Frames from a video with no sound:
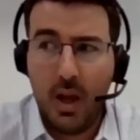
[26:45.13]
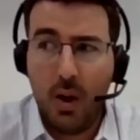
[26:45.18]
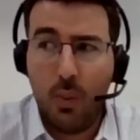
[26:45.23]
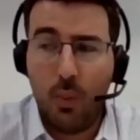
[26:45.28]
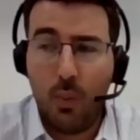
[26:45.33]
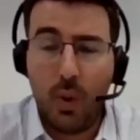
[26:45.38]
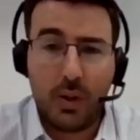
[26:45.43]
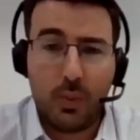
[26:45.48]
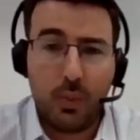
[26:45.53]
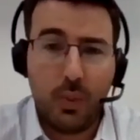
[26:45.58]

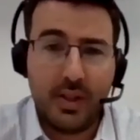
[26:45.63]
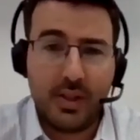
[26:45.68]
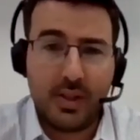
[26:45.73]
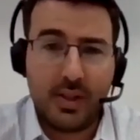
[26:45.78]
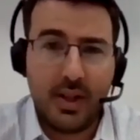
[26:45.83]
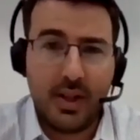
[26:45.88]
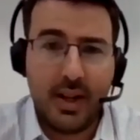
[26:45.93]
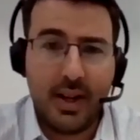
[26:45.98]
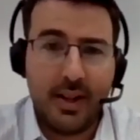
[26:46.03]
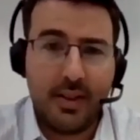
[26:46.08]
What we're
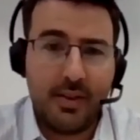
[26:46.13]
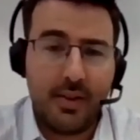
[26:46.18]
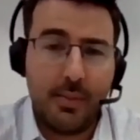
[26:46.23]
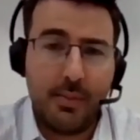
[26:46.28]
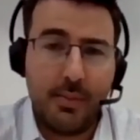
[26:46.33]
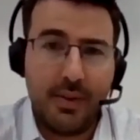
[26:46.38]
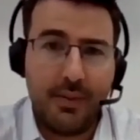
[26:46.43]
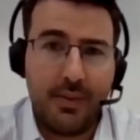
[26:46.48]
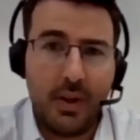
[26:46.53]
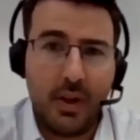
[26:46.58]
seeing in
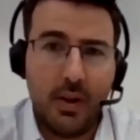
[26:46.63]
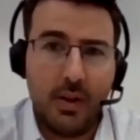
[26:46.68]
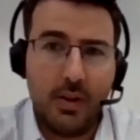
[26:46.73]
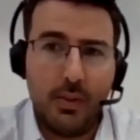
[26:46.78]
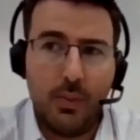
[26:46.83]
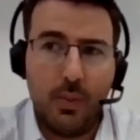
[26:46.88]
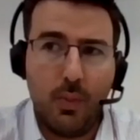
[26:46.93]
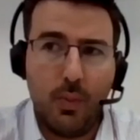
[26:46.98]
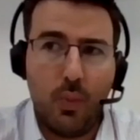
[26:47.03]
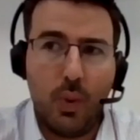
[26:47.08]
terms of,
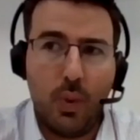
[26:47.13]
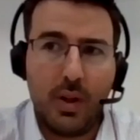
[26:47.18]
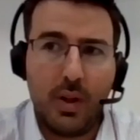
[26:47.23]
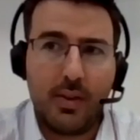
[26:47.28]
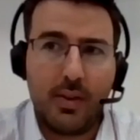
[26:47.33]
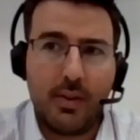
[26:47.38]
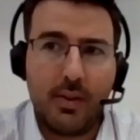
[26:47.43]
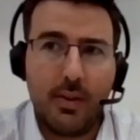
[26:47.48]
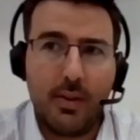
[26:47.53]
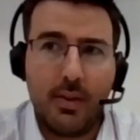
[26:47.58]

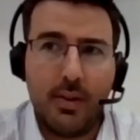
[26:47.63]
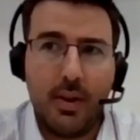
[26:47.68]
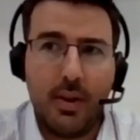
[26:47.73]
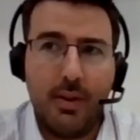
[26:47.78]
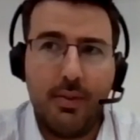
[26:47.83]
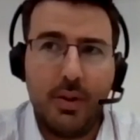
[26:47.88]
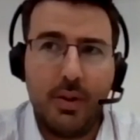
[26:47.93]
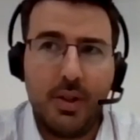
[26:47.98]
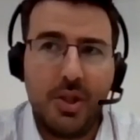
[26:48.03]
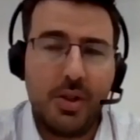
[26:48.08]

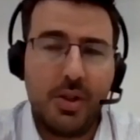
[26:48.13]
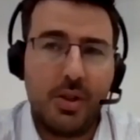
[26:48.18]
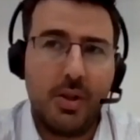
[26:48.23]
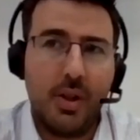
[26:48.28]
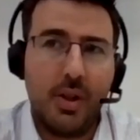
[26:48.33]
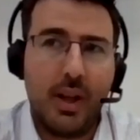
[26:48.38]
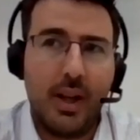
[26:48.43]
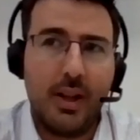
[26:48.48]
if I just look